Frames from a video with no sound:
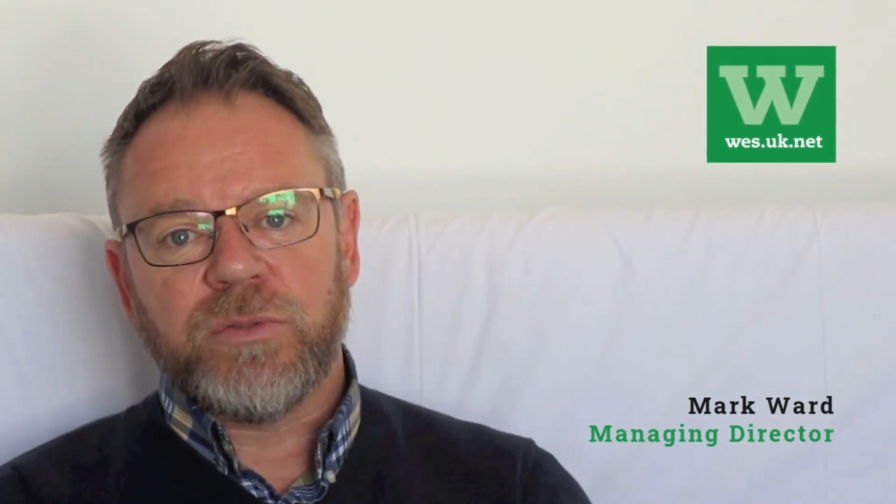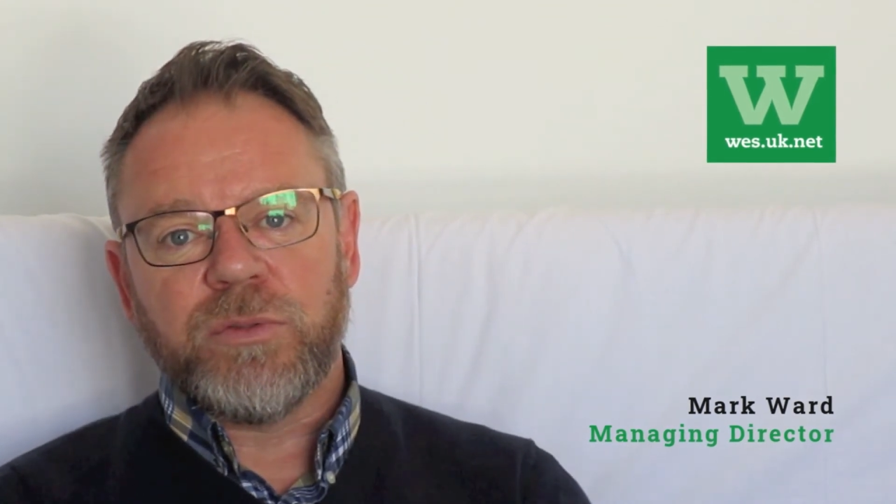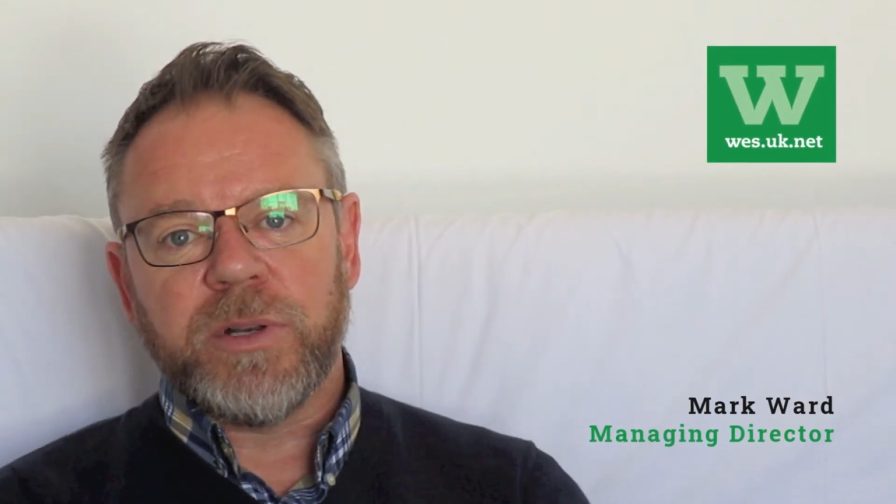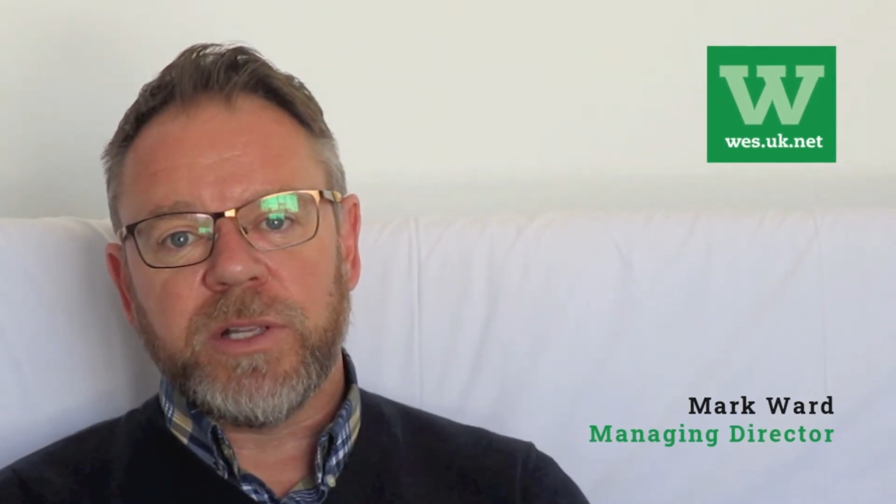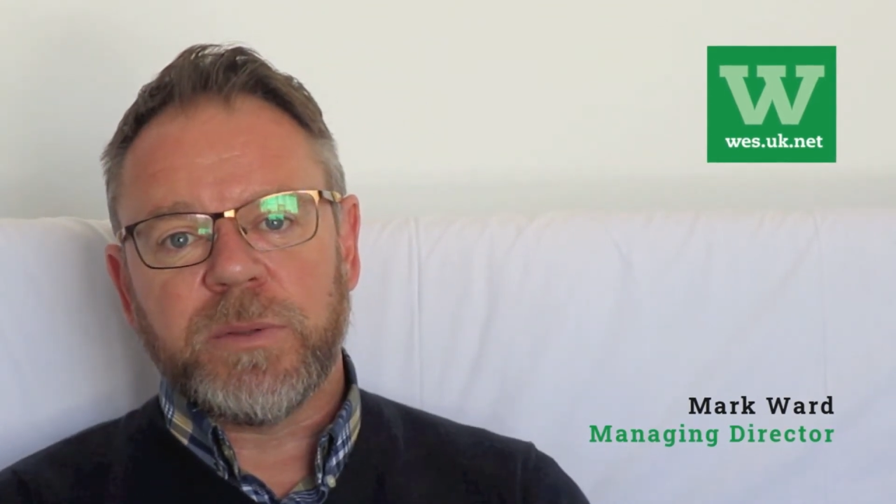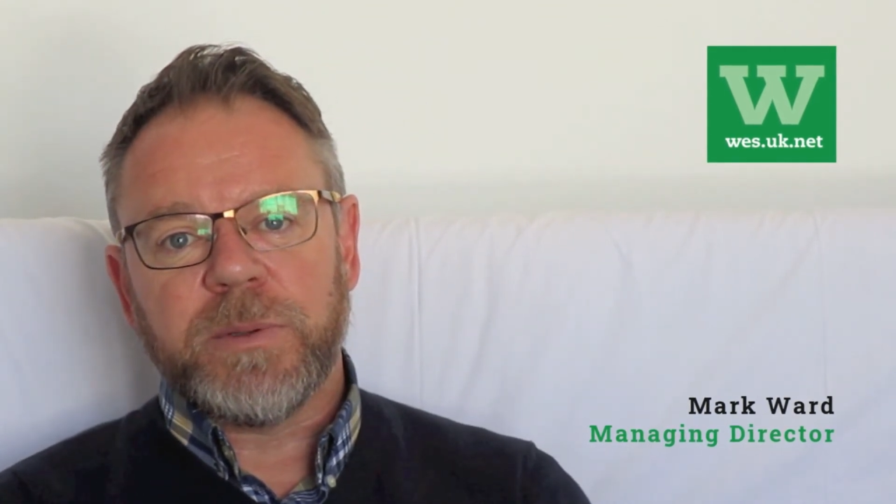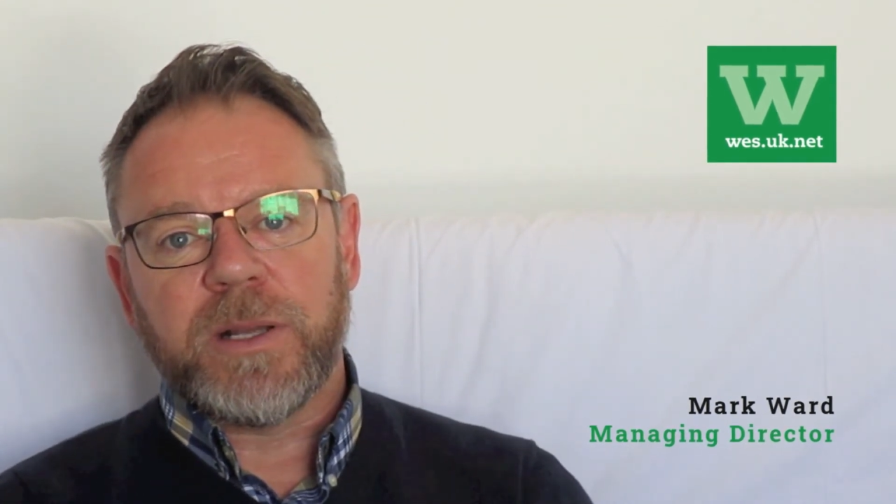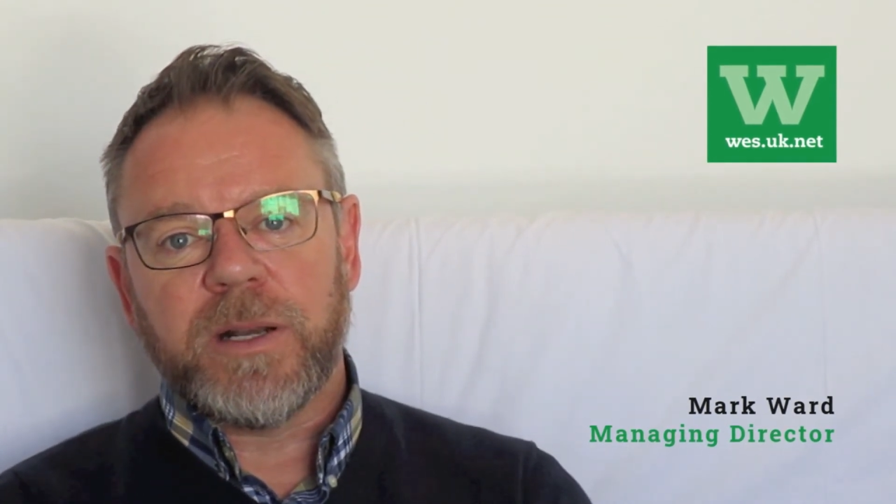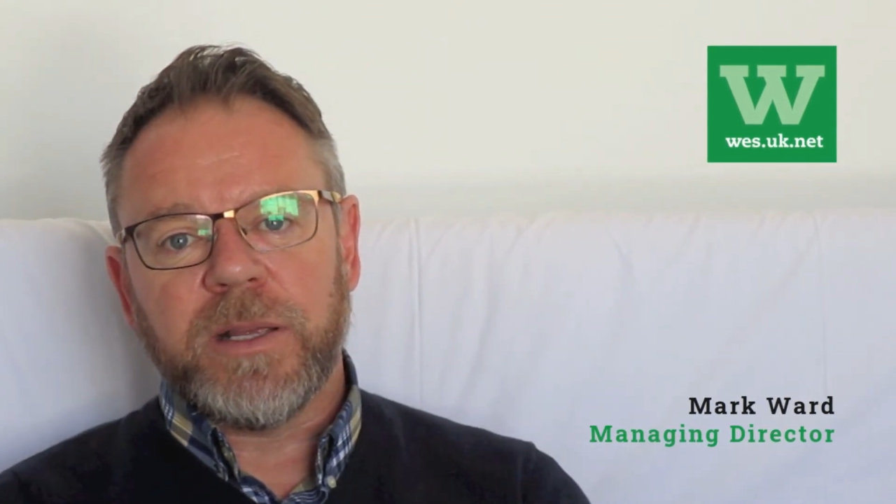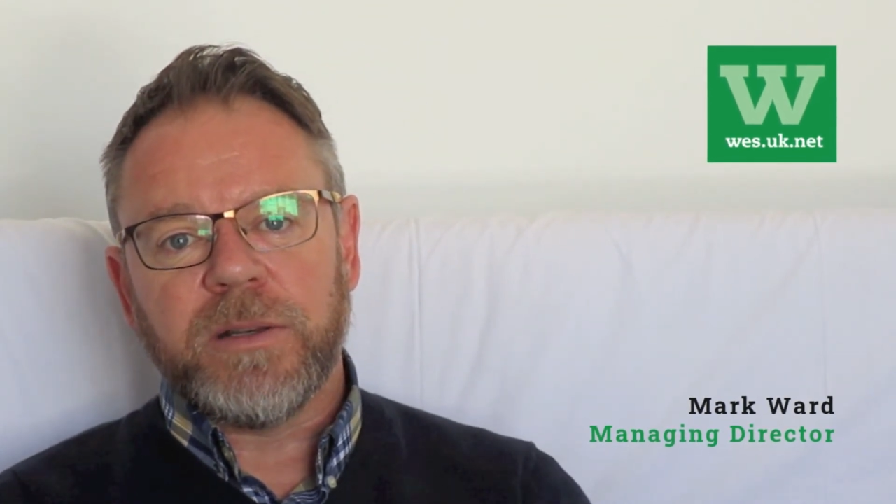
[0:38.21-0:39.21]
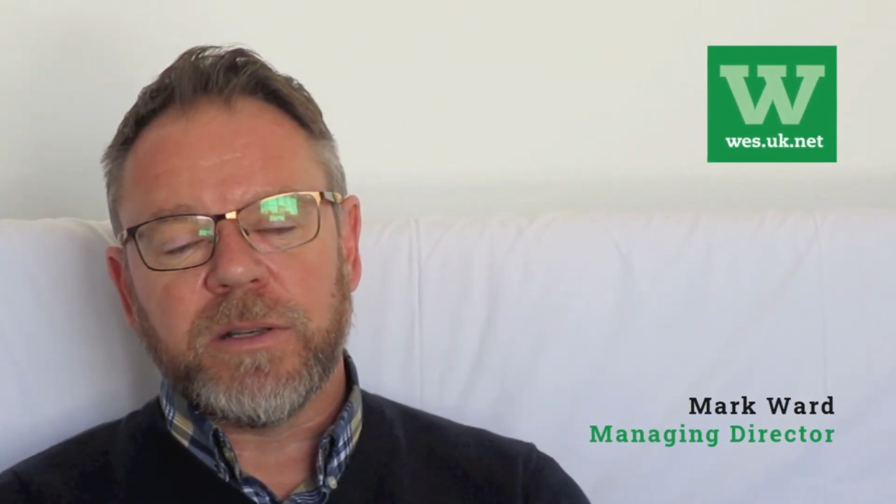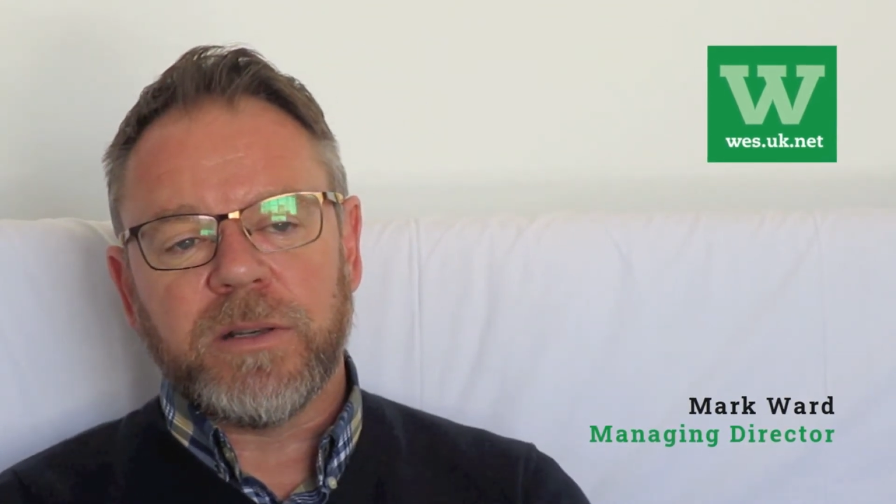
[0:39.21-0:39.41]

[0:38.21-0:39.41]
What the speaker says: all need to be cleaned